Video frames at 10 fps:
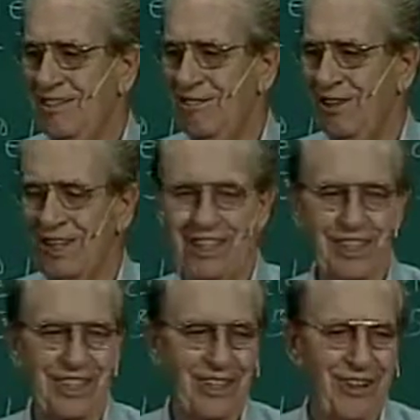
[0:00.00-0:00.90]
Well, he
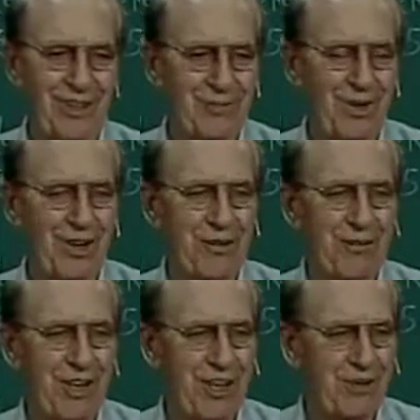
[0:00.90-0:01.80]
could have gone part
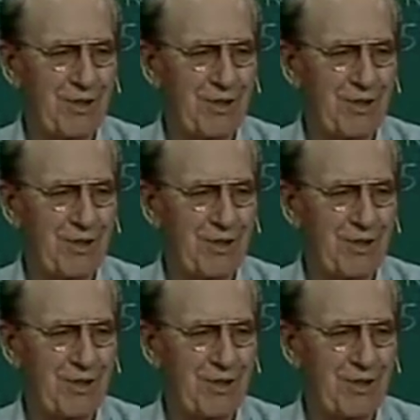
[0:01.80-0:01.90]
way,